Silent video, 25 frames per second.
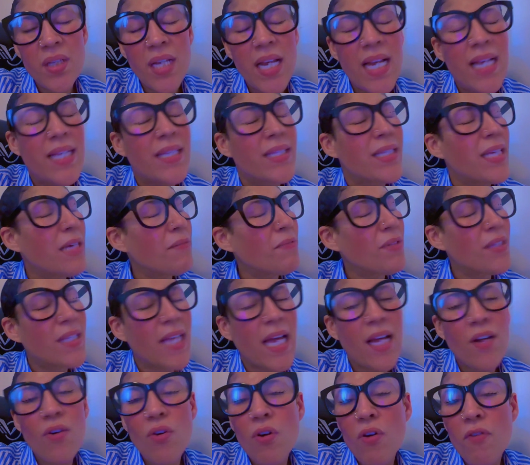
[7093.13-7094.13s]
abuse,
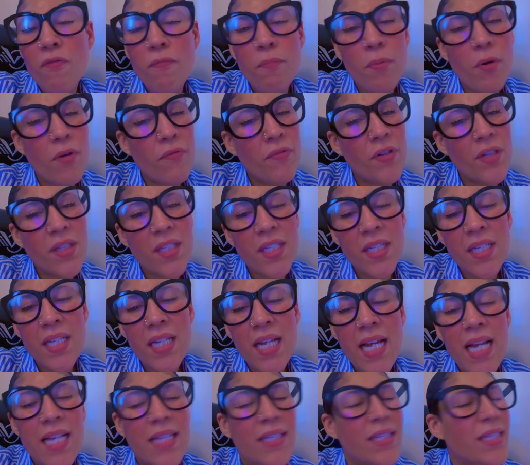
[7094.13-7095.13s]
same cycle of
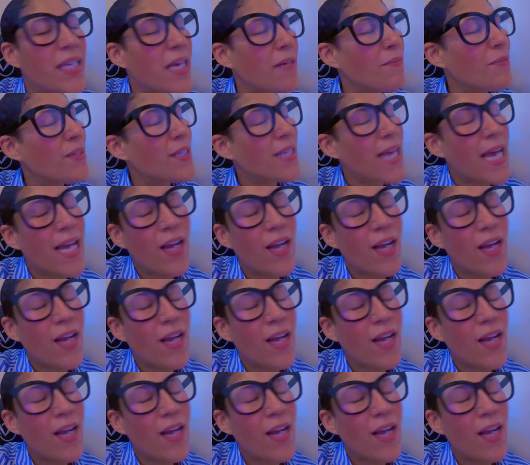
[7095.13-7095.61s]
poverty,